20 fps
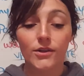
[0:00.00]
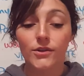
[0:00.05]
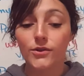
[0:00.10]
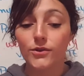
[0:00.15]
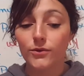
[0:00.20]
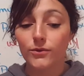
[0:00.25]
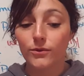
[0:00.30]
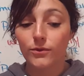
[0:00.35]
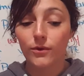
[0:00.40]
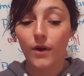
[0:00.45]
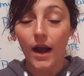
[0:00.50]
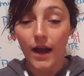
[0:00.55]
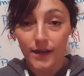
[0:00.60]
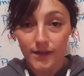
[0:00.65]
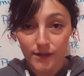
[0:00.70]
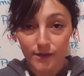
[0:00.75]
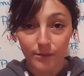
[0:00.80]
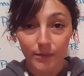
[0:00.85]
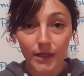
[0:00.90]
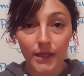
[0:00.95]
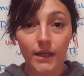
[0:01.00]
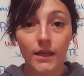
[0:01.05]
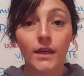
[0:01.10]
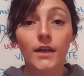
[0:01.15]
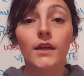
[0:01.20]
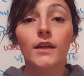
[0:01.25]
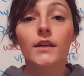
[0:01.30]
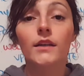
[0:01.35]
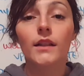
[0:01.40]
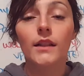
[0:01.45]
you ask me.
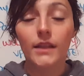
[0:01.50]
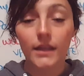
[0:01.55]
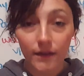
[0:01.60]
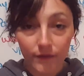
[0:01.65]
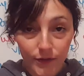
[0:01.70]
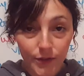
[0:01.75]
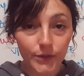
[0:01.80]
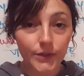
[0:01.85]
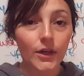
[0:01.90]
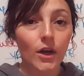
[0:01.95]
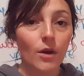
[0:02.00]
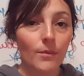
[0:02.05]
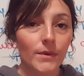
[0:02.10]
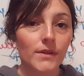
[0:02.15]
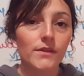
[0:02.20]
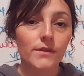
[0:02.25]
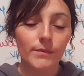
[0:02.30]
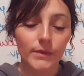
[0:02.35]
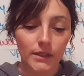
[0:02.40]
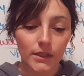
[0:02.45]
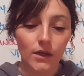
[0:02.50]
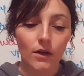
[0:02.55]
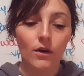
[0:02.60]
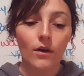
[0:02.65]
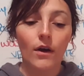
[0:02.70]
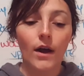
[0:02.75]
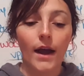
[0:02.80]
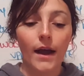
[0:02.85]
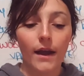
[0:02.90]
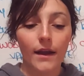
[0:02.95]
Leave your comments
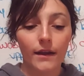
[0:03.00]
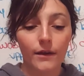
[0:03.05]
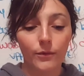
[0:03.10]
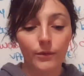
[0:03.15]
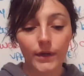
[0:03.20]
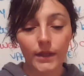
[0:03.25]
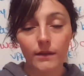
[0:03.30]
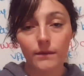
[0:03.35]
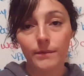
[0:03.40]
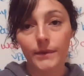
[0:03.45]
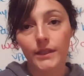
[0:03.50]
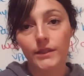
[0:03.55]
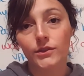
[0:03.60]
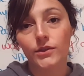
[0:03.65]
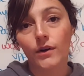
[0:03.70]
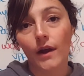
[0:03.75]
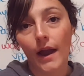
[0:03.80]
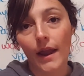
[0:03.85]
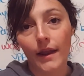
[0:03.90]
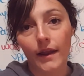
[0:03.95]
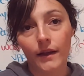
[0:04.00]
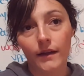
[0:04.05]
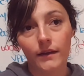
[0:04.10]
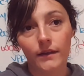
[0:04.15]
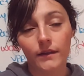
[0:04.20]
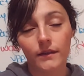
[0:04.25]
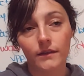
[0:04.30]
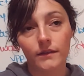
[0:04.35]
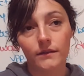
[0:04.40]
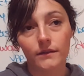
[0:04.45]
below. I will be
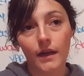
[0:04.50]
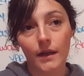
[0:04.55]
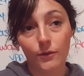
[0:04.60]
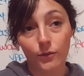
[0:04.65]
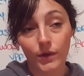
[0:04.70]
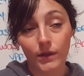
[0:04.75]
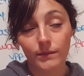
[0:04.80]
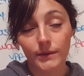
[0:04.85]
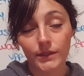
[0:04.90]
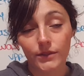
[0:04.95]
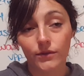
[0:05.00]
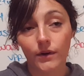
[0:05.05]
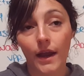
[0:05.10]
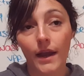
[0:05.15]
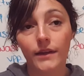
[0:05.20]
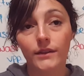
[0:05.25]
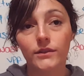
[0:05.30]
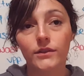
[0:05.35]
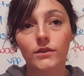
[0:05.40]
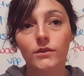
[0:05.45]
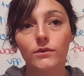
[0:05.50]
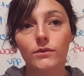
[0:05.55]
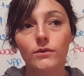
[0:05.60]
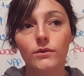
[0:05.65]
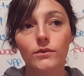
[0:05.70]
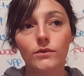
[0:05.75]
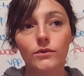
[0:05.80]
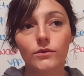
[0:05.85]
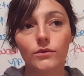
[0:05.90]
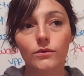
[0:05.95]
trying
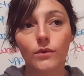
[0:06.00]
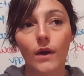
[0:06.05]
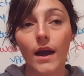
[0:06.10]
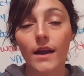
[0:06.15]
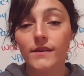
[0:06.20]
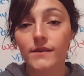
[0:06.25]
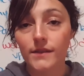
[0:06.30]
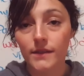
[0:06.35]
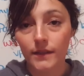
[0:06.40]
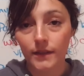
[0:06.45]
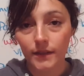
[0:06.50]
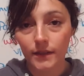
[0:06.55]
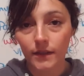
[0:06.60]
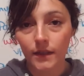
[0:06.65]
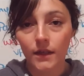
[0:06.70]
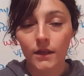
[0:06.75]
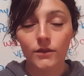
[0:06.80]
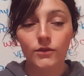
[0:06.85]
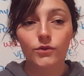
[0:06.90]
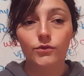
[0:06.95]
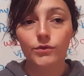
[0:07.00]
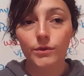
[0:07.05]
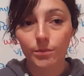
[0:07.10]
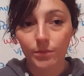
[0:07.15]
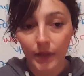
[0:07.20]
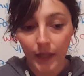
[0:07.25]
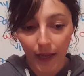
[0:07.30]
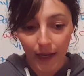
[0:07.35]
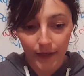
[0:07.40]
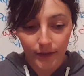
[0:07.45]
to answer, to
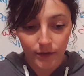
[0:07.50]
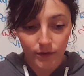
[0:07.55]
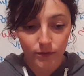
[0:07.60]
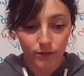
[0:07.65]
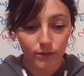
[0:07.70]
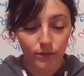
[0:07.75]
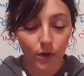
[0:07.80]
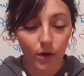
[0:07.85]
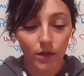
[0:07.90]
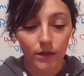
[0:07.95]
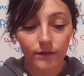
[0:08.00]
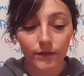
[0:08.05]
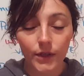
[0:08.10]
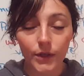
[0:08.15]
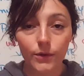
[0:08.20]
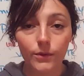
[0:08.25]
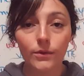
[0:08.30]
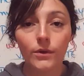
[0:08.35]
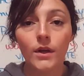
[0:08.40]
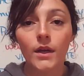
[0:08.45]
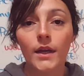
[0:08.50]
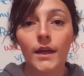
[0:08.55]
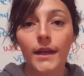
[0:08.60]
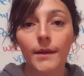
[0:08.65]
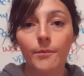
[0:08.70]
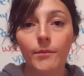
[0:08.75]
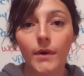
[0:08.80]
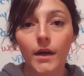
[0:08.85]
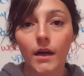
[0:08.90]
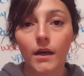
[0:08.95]
reply to all of you,
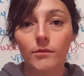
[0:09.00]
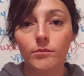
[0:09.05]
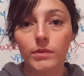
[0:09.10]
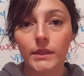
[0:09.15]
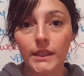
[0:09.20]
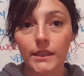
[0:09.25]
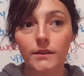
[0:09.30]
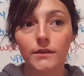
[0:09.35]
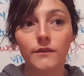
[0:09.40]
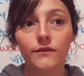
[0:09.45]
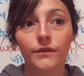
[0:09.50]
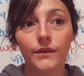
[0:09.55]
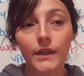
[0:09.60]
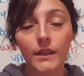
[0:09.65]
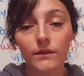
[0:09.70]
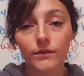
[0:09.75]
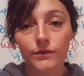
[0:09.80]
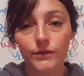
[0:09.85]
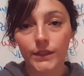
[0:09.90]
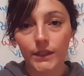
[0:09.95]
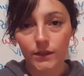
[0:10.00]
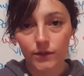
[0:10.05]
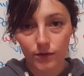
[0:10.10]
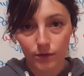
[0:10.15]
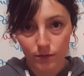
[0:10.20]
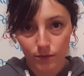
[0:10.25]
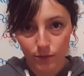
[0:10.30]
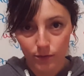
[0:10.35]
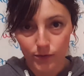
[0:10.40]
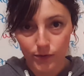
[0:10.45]
but please feel free
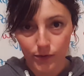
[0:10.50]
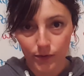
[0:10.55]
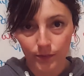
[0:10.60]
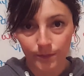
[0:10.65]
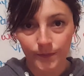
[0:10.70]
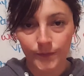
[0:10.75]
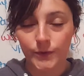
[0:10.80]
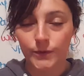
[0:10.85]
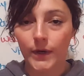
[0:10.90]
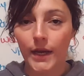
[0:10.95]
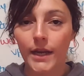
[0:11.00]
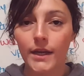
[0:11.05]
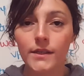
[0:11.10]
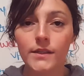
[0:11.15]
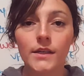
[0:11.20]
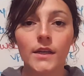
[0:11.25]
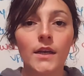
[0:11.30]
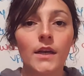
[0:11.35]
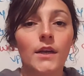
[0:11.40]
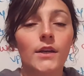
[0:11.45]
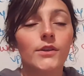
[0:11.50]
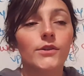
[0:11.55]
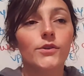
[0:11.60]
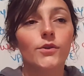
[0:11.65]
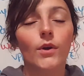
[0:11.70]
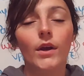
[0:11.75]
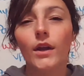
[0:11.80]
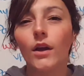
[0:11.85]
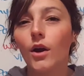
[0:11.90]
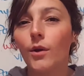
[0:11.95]
to do so, right?
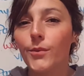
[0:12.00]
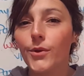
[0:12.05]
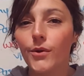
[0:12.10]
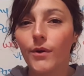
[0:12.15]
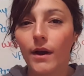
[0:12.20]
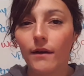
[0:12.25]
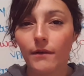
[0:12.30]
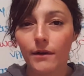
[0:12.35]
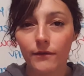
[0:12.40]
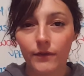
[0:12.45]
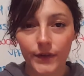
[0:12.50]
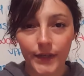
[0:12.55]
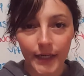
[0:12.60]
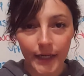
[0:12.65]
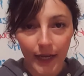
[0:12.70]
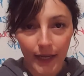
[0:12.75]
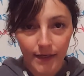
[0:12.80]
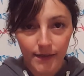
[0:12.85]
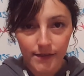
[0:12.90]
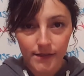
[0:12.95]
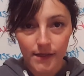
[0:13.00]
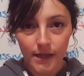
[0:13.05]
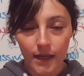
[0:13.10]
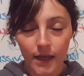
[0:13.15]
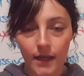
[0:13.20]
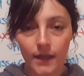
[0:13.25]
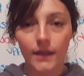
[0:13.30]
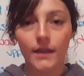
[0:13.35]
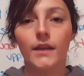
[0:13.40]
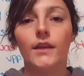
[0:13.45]
So I hope you have a very nice
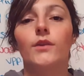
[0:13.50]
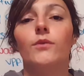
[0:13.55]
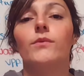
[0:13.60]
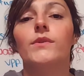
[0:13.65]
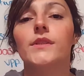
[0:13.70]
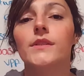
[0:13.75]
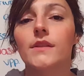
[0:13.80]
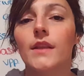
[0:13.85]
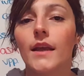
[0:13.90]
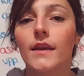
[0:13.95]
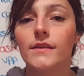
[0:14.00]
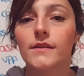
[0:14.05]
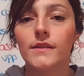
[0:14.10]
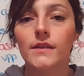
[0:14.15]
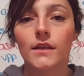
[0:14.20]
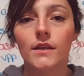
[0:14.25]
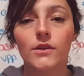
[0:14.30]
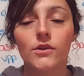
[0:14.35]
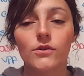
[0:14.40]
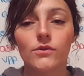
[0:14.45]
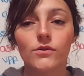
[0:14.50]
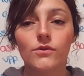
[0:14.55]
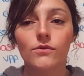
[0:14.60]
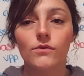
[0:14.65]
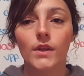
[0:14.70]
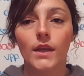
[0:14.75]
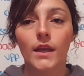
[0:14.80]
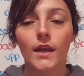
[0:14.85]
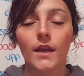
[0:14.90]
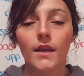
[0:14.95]
day. It was nice seeing you
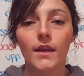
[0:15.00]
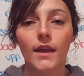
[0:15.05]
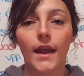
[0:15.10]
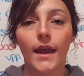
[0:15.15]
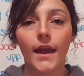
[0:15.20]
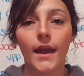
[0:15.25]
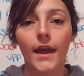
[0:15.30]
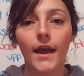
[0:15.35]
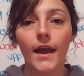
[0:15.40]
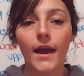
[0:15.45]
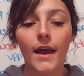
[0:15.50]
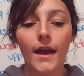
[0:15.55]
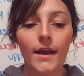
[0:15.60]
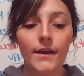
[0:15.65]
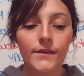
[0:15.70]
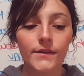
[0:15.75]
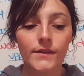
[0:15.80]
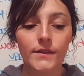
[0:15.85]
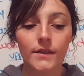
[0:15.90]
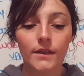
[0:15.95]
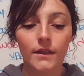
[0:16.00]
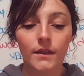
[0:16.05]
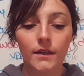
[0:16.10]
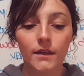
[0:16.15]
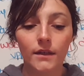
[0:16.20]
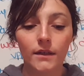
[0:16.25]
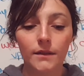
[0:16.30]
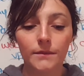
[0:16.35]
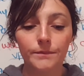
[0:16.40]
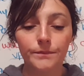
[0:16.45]
today, and
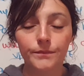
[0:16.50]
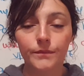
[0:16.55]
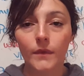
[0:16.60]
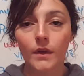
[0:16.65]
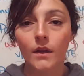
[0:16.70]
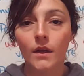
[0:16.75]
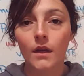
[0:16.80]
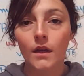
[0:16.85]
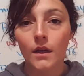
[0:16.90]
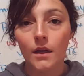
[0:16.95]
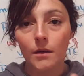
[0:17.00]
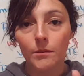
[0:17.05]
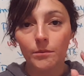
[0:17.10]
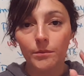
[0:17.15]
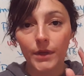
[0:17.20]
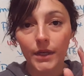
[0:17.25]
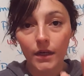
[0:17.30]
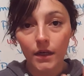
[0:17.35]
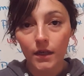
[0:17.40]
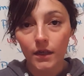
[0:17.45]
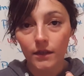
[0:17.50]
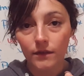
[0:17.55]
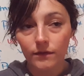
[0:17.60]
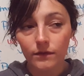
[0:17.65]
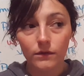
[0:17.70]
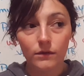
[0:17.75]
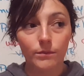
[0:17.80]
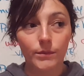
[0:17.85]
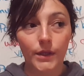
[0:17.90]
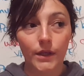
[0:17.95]
be
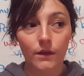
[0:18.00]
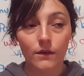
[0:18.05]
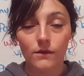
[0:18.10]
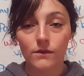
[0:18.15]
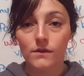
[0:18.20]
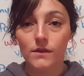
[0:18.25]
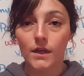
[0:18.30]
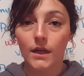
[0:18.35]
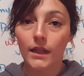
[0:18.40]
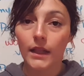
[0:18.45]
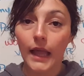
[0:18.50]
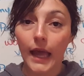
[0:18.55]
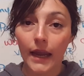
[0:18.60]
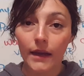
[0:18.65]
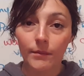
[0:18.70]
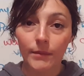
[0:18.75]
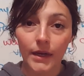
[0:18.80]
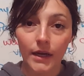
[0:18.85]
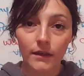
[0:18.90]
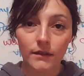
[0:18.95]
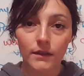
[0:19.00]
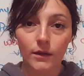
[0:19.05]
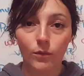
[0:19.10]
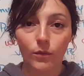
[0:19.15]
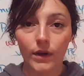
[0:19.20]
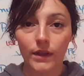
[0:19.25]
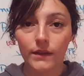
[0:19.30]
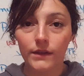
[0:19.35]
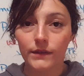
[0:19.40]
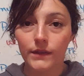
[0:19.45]
careful because the
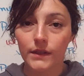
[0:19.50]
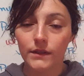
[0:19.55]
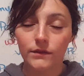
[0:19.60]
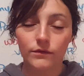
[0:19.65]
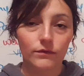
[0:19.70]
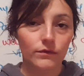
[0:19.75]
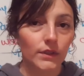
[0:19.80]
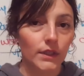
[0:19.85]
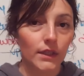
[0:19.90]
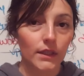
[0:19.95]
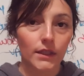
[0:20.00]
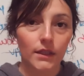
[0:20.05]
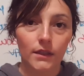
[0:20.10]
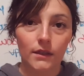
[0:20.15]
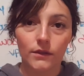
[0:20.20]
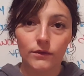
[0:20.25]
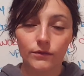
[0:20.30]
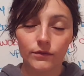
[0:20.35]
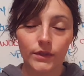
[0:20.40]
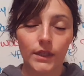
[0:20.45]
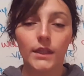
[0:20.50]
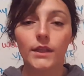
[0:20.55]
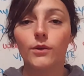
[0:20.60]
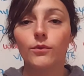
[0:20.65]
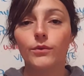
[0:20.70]
weather is really